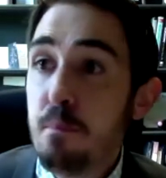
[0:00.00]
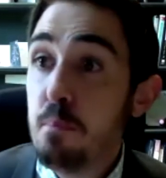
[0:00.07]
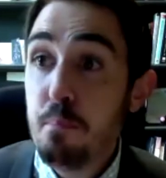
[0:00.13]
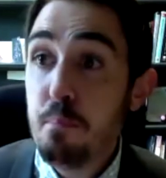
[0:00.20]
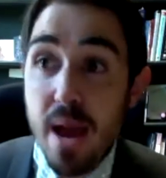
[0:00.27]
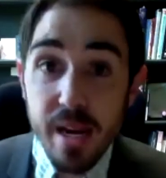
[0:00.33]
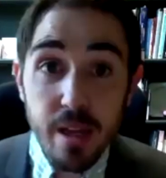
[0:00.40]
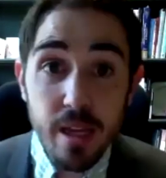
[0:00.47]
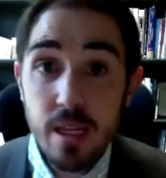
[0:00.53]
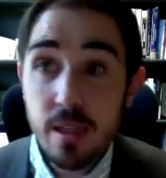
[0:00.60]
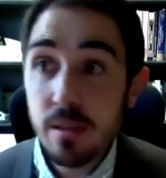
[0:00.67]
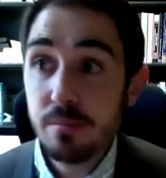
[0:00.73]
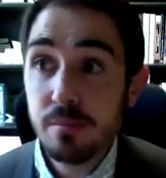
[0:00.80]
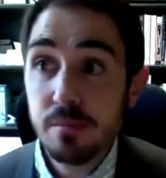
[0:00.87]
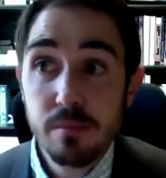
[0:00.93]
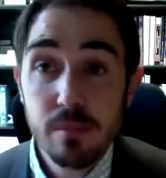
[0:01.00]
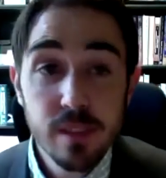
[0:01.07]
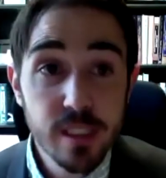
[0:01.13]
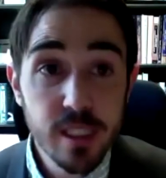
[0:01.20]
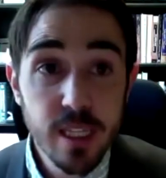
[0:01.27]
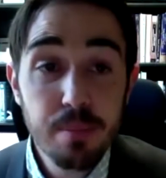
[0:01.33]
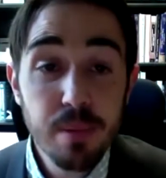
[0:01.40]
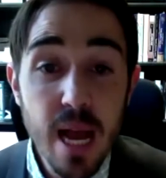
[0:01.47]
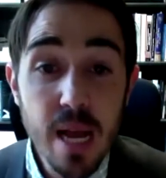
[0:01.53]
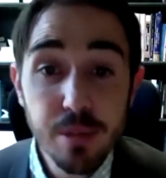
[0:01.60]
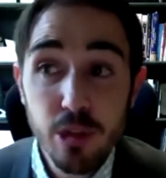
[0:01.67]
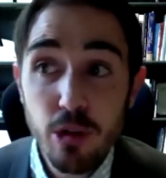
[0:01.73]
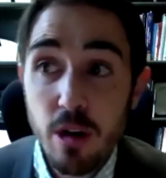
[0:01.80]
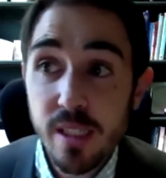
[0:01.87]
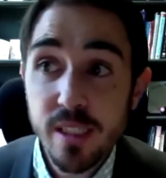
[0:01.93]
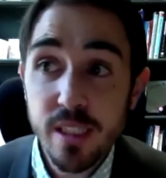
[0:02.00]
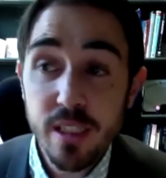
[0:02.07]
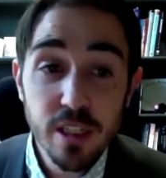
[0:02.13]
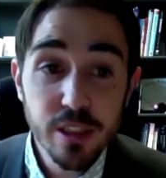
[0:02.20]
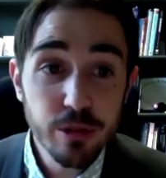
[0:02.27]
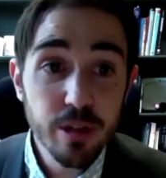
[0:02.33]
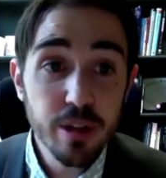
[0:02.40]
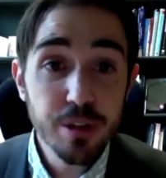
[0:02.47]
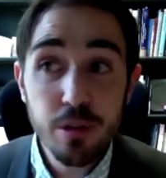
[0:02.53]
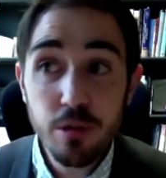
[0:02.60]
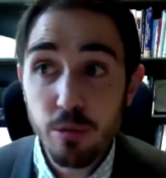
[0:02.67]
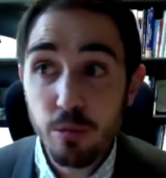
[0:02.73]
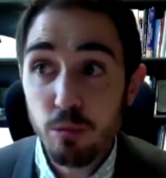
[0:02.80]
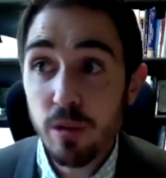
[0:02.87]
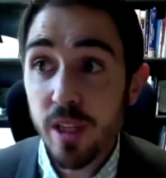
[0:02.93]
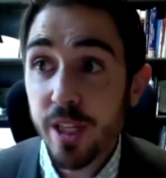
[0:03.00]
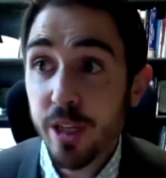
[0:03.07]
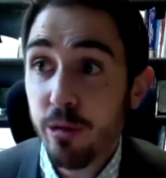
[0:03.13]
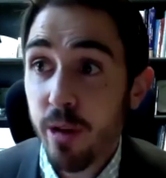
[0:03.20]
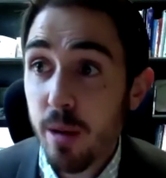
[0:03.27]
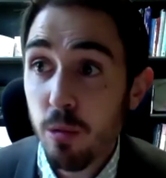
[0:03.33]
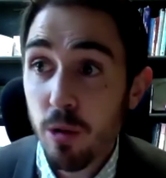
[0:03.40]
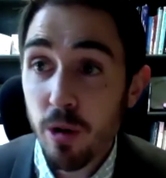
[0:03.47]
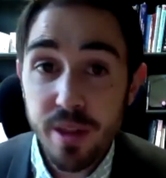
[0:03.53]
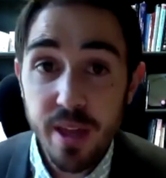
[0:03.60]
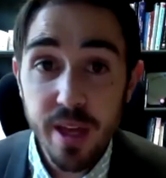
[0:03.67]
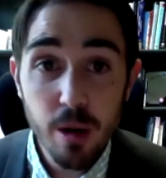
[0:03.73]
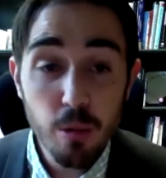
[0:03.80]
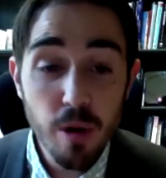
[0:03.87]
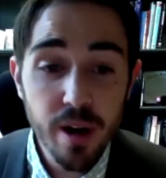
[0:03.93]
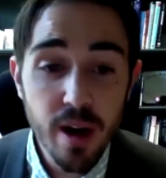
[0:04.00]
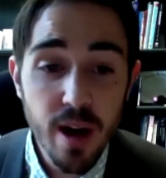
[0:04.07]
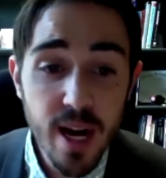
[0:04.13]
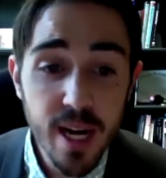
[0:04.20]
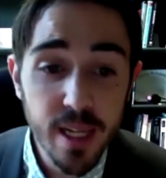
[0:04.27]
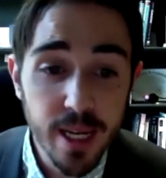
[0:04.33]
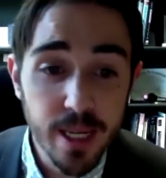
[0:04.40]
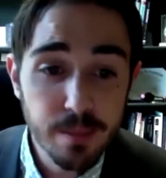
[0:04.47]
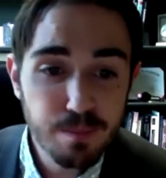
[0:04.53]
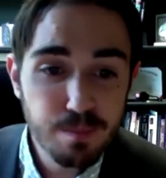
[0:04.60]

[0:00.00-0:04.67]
many sleep labs across the country are doing really great work that I want to highlight.